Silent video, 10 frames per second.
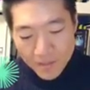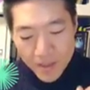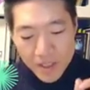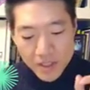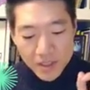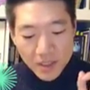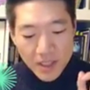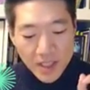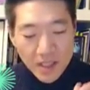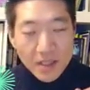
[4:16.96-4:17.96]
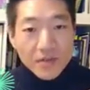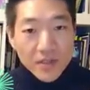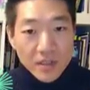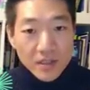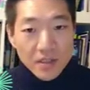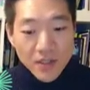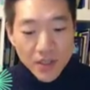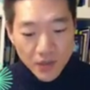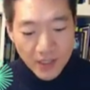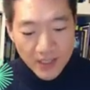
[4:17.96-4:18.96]
Because the nearer
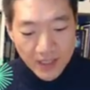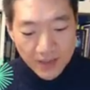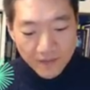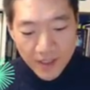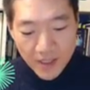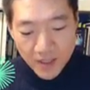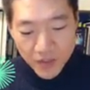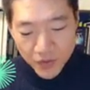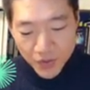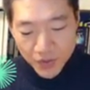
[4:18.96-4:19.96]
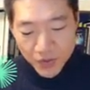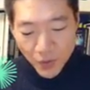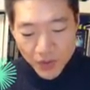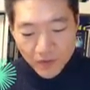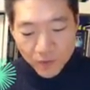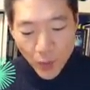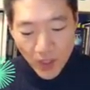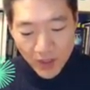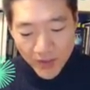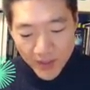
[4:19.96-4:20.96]
you live to the source of
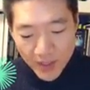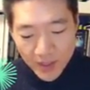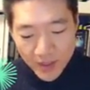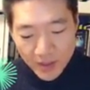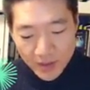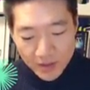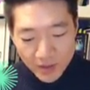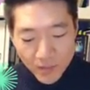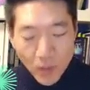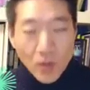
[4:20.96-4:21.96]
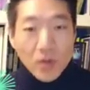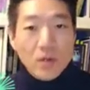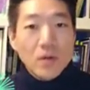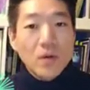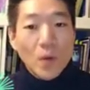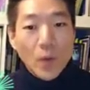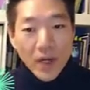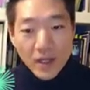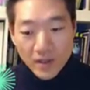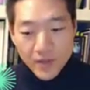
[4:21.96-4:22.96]
wealth, the more
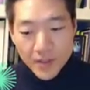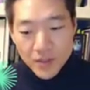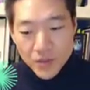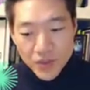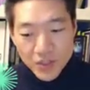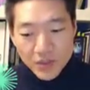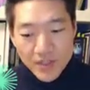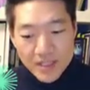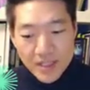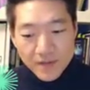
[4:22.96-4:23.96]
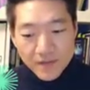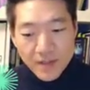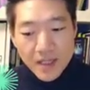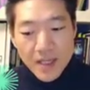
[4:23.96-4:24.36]
wealth you shall receive.